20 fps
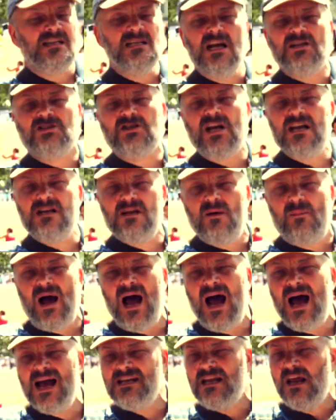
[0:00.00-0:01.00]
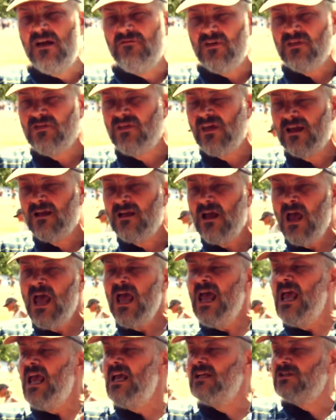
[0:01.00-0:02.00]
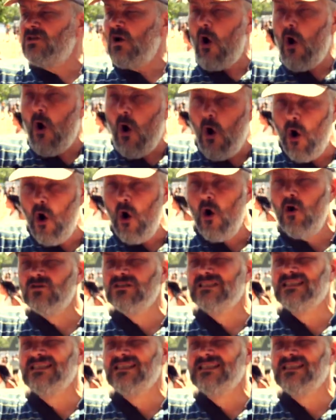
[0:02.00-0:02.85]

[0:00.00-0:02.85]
hidden agenda behind everything is all